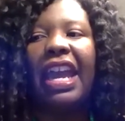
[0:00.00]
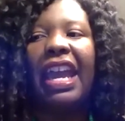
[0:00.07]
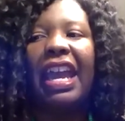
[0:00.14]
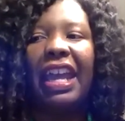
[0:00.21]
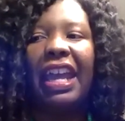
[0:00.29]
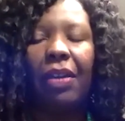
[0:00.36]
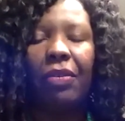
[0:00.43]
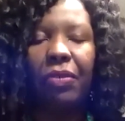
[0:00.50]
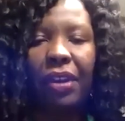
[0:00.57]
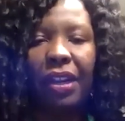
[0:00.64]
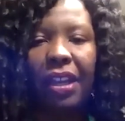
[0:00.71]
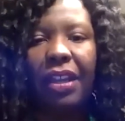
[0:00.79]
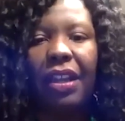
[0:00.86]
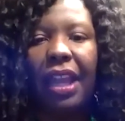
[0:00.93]
and i
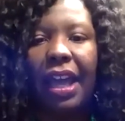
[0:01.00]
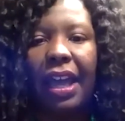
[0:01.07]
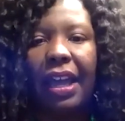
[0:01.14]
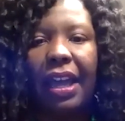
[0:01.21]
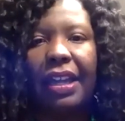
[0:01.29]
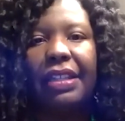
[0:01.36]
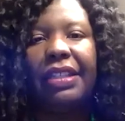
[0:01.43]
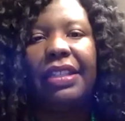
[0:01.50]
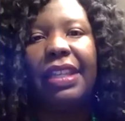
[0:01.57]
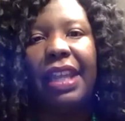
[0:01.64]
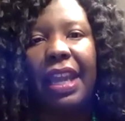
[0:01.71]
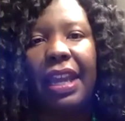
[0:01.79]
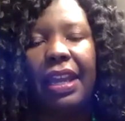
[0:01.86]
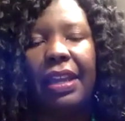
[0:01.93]
realized
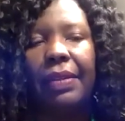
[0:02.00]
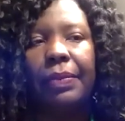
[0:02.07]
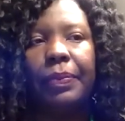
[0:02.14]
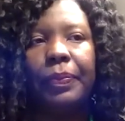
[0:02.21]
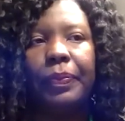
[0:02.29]
that